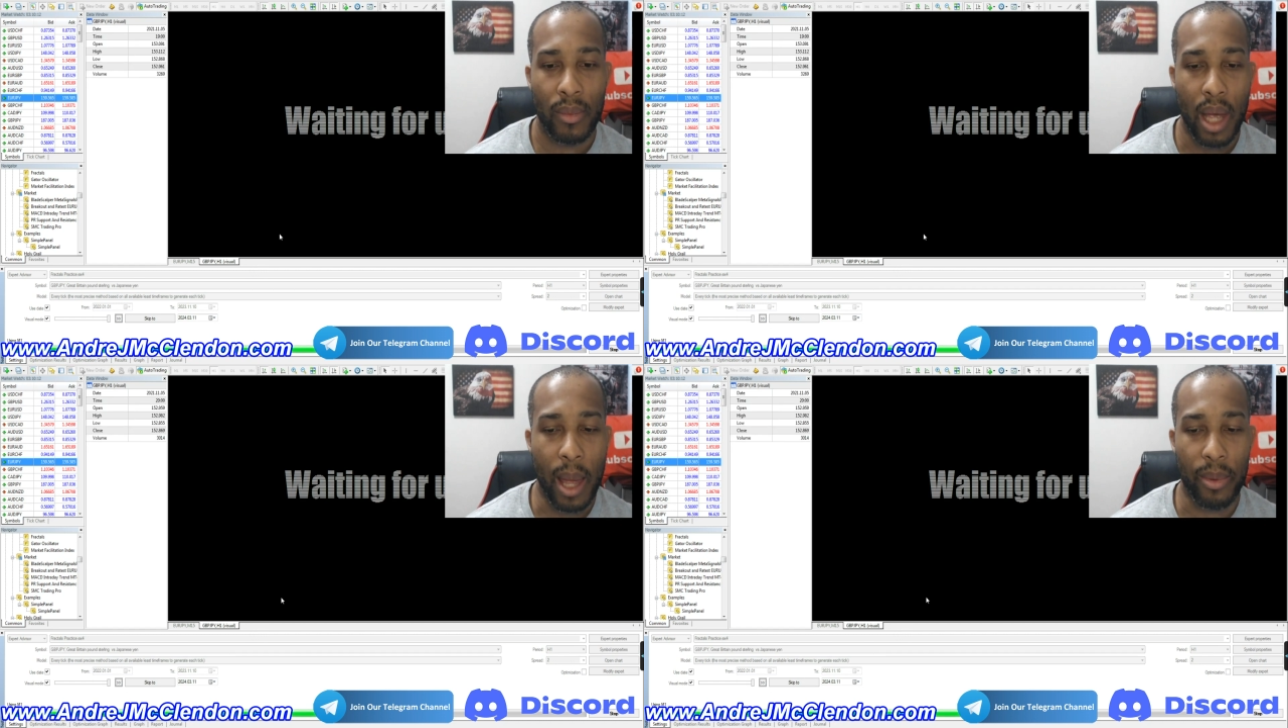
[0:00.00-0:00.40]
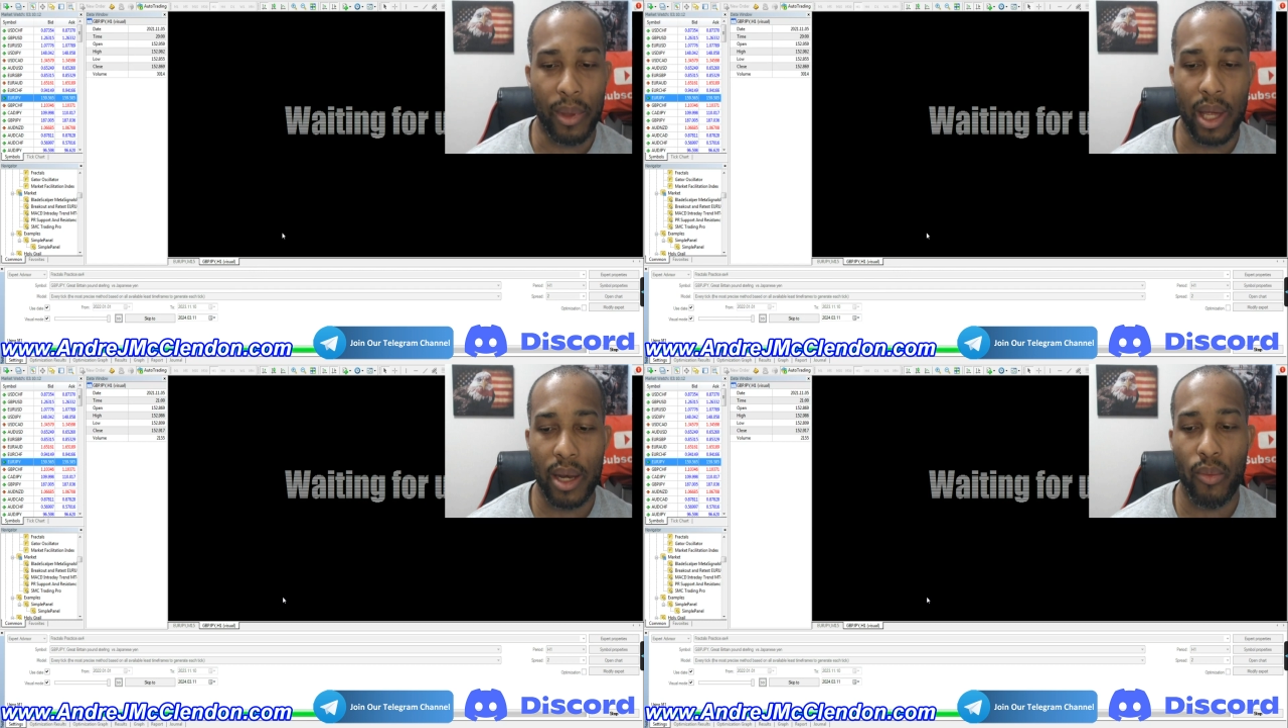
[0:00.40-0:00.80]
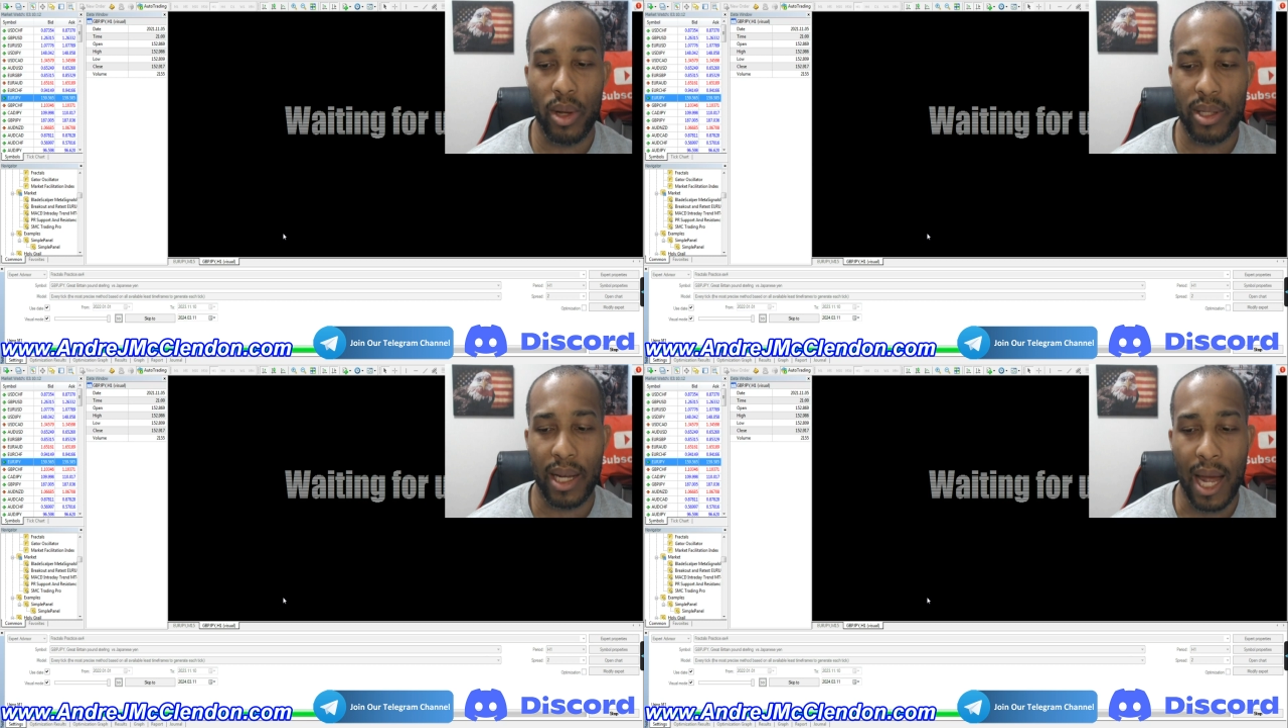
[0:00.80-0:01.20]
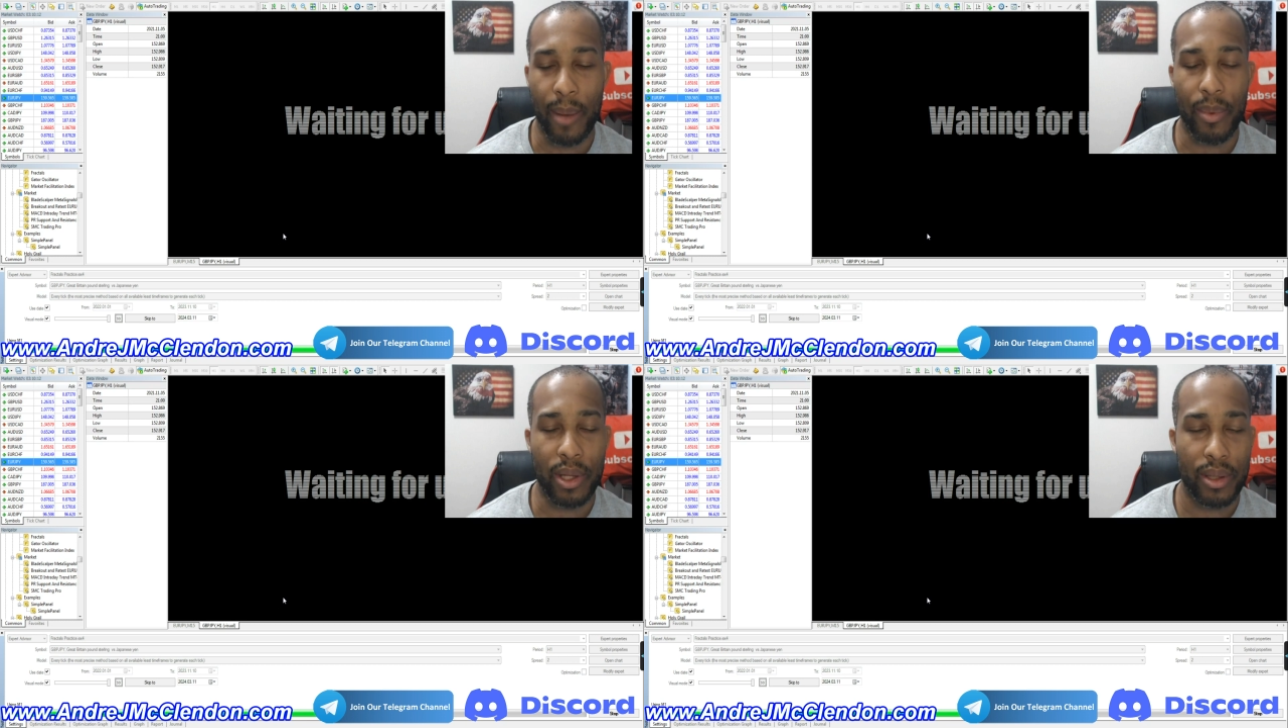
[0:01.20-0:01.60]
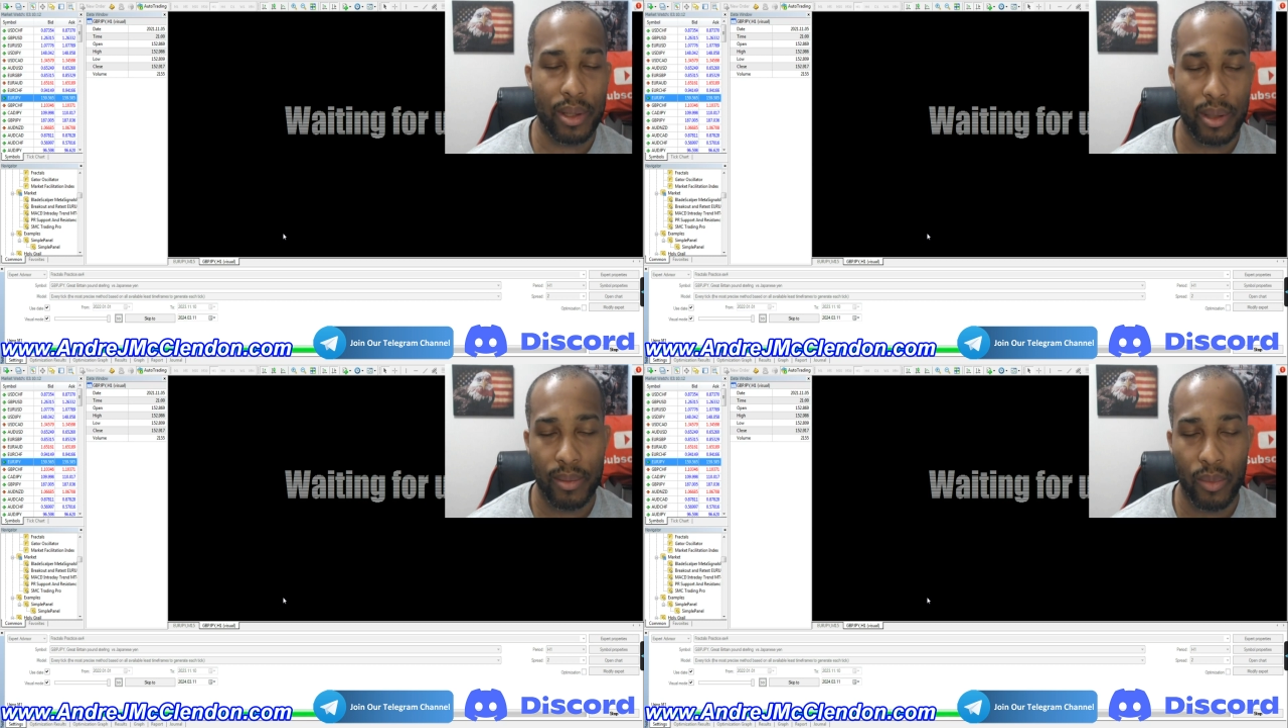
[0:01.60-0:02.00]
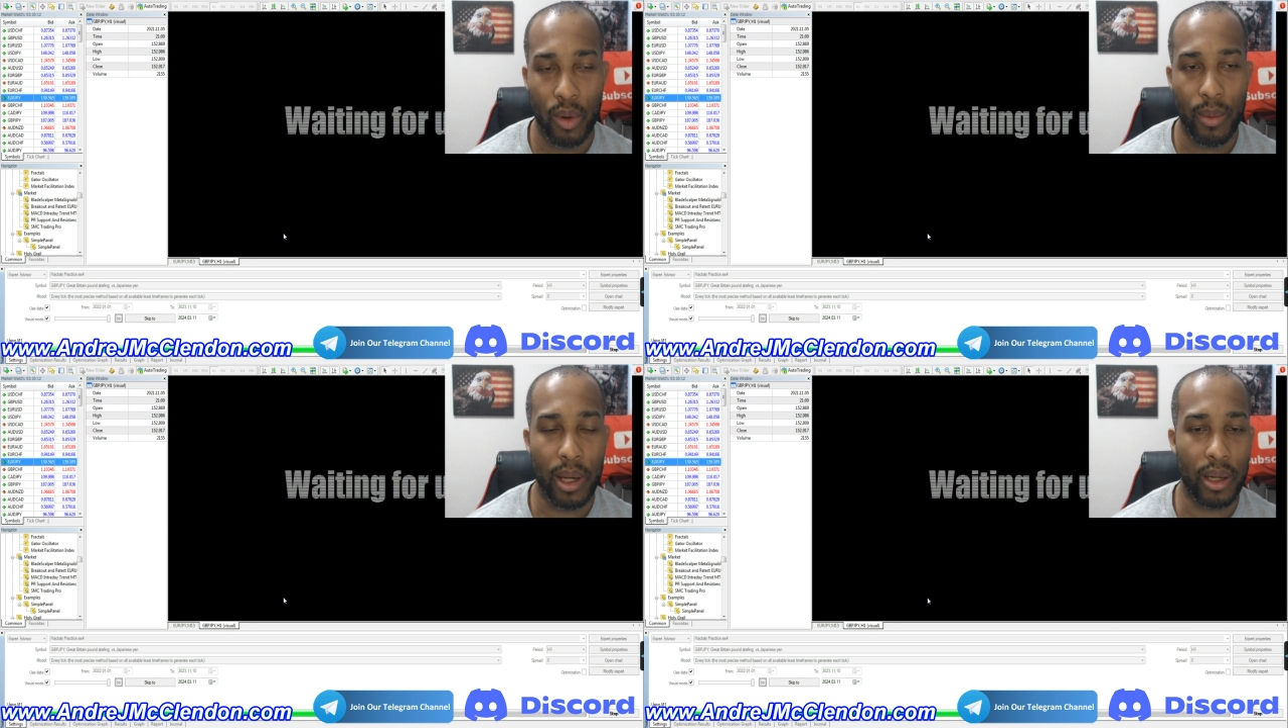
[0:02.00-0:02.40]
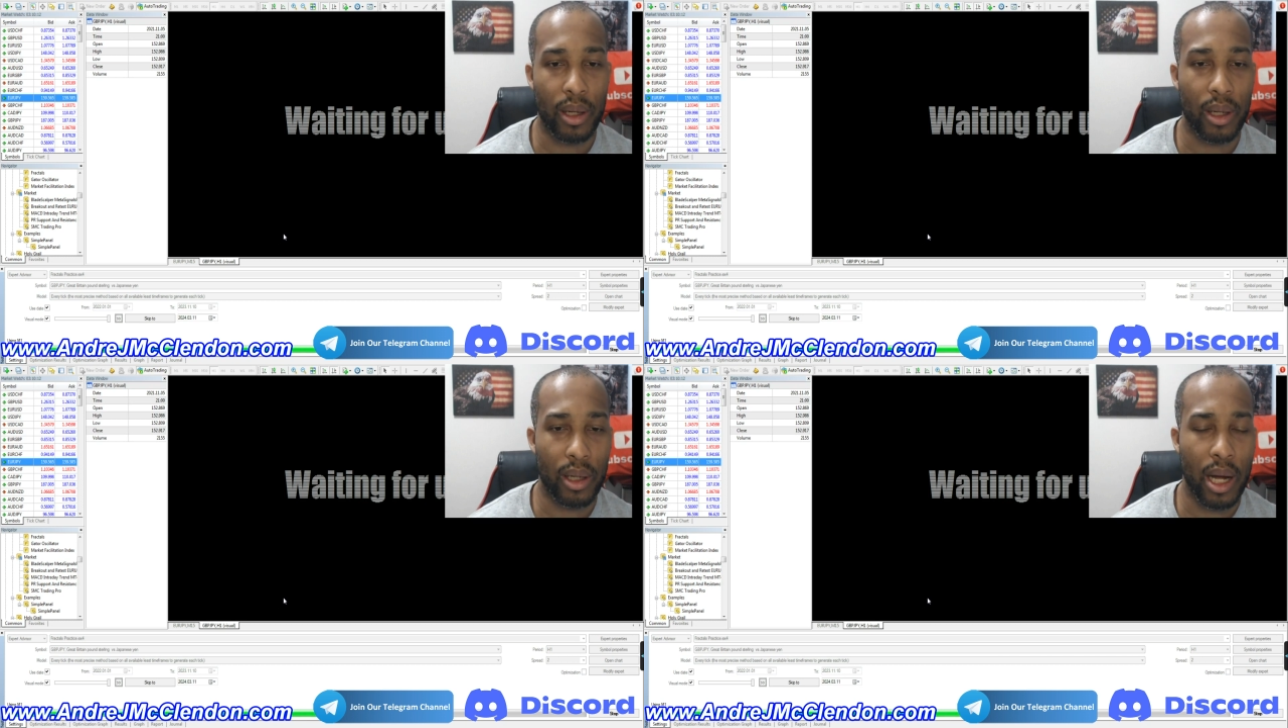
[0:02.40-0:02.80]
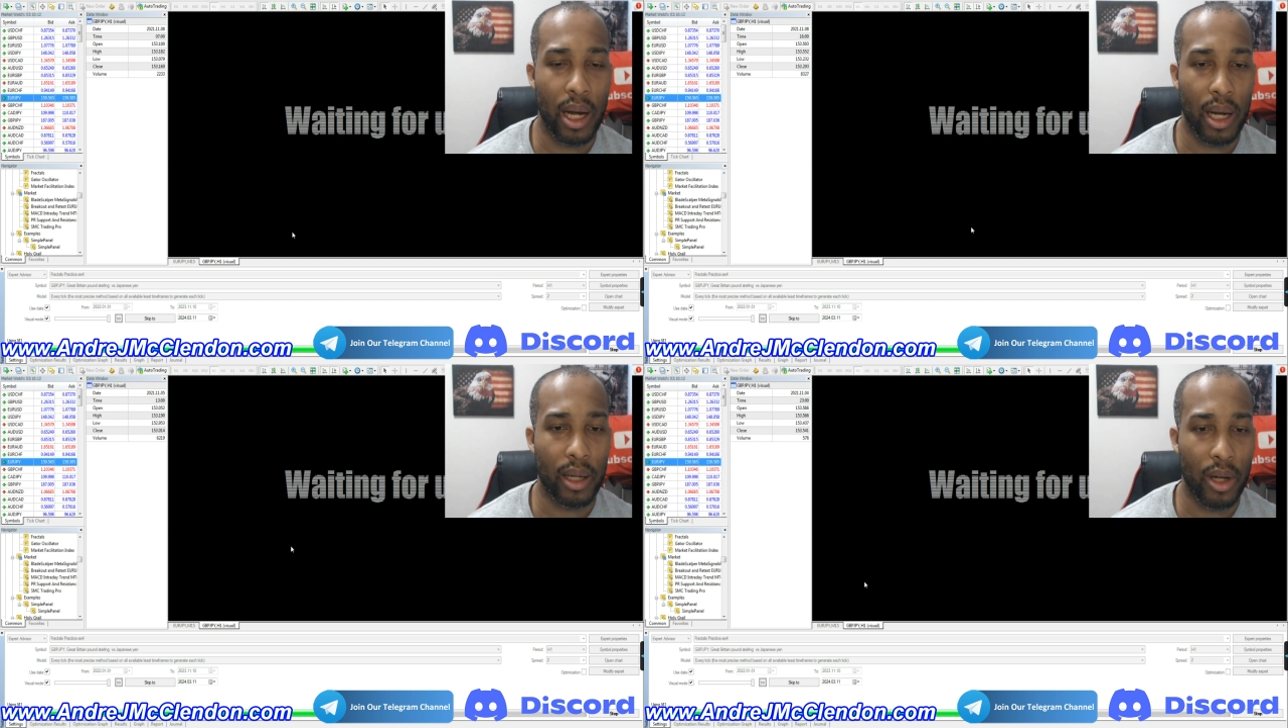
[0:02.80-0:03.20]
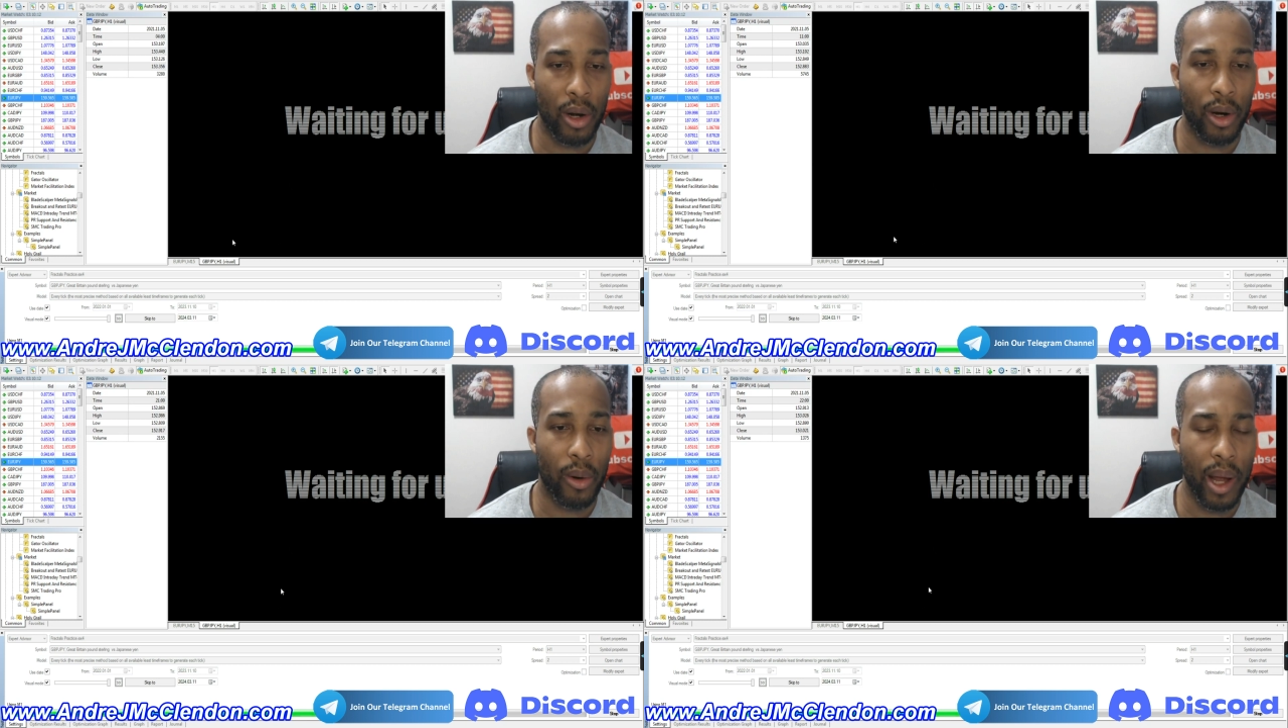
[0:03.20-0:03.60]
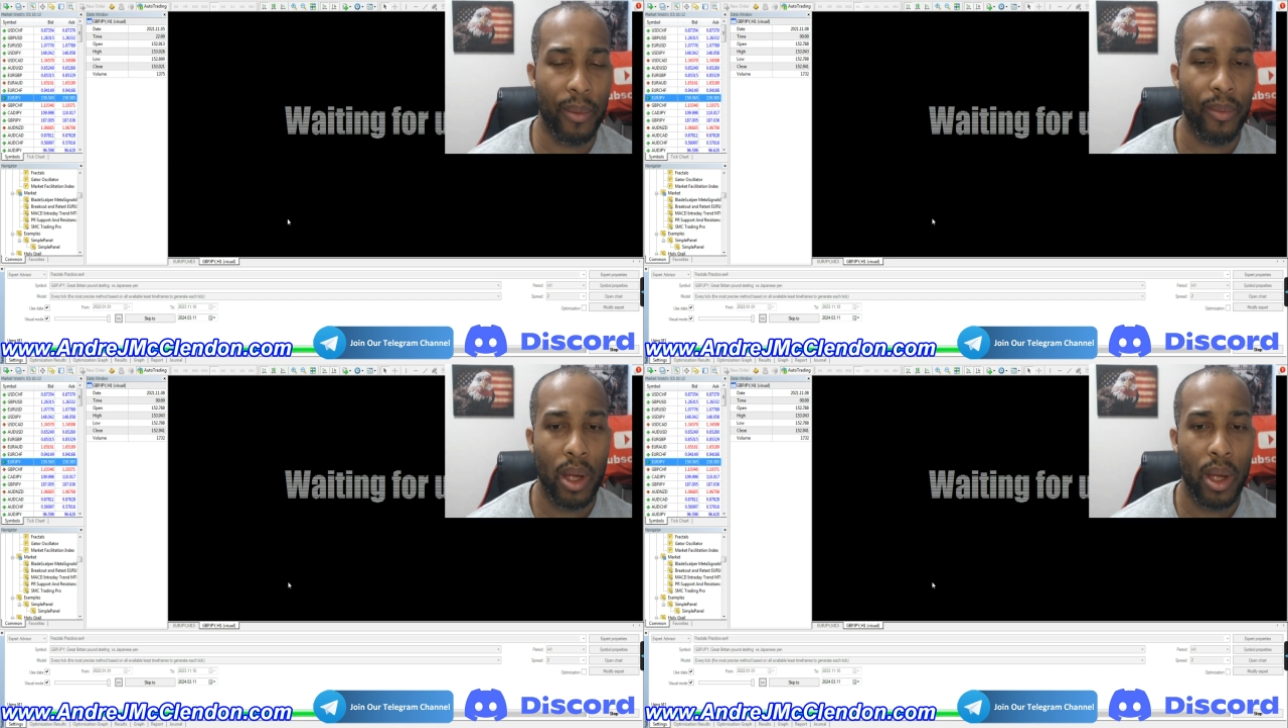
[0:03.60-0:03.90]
And then once that happens, we'll be on our way.